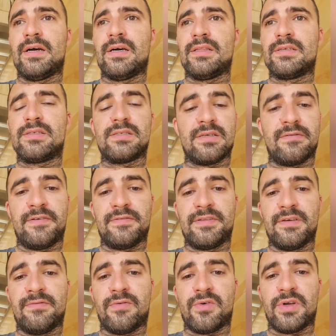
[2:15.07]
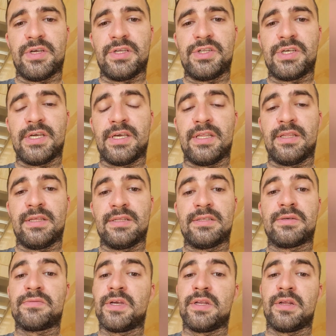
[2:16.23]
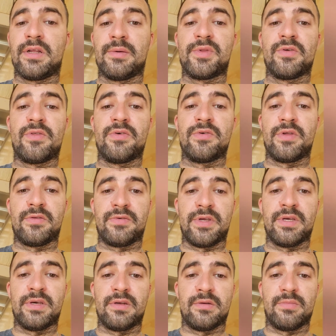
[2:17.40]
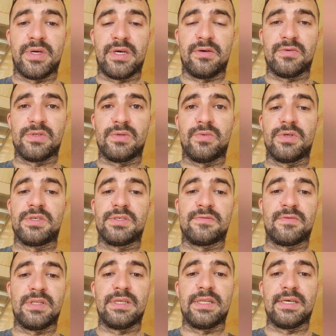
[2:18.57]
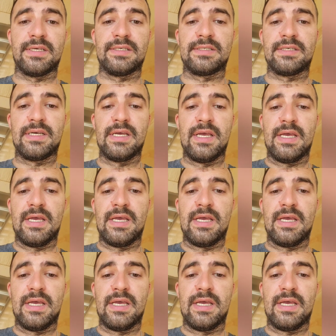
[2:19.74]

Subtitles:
This is a 54-inch and it's rated up to 3,300 pounds, which is really nice.